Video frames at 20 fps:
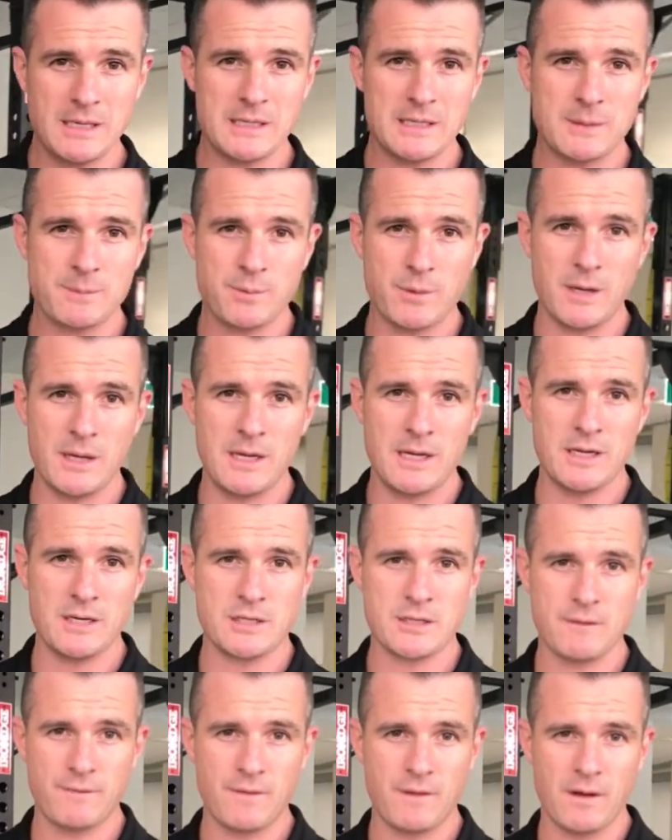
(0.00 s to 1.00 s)
inch by
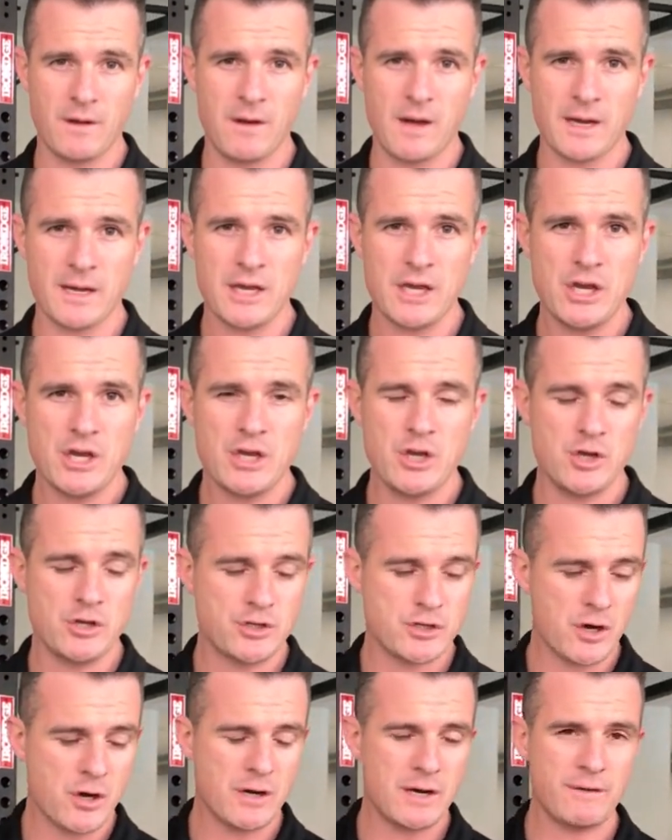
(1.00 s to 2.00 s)
inch if you like. You
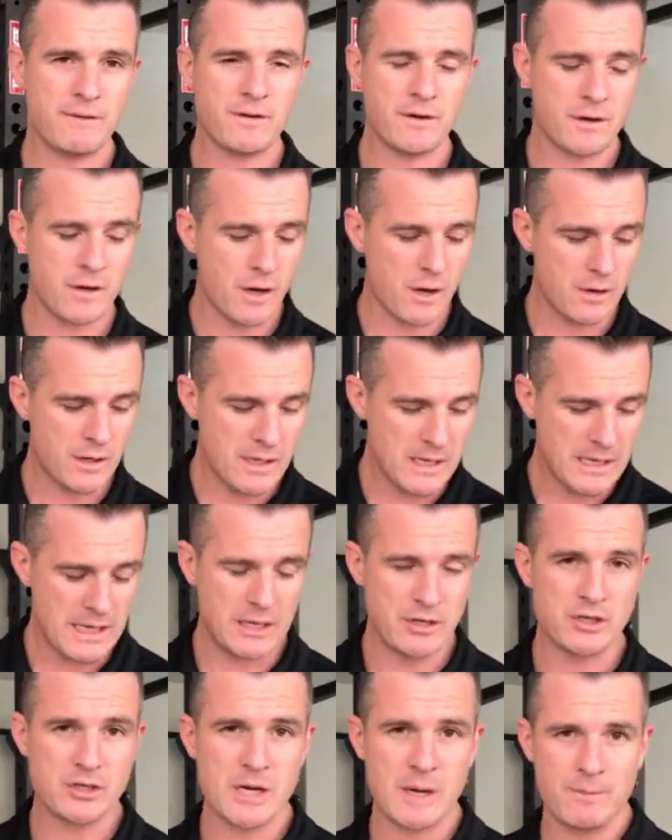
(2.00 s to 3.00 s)
don't have to go
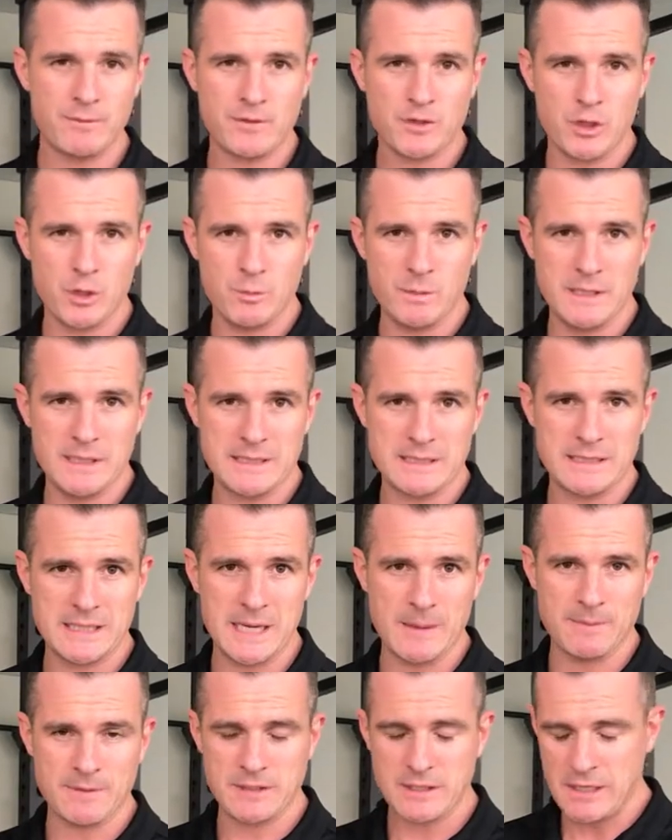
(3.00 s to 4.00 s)
and jump too many
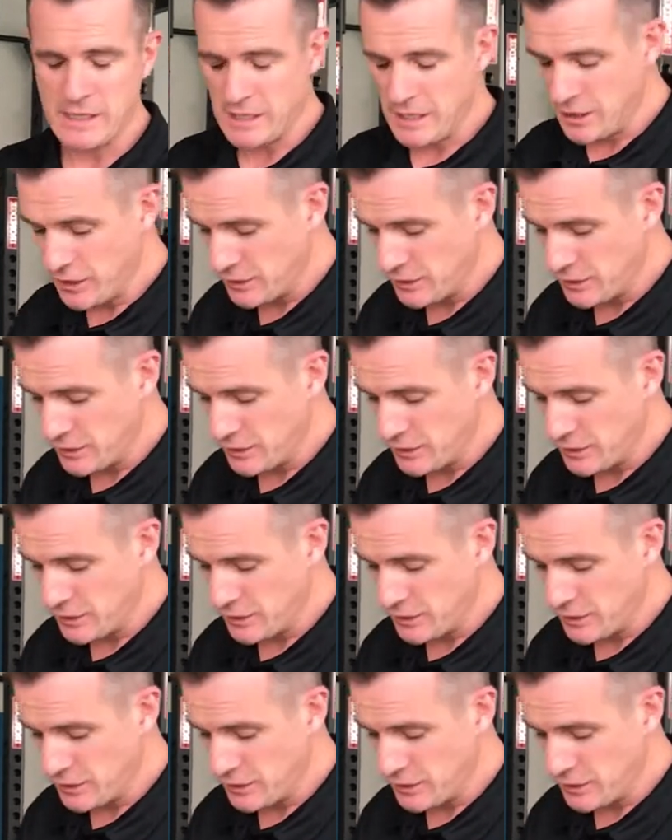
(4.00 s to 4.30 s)
steps.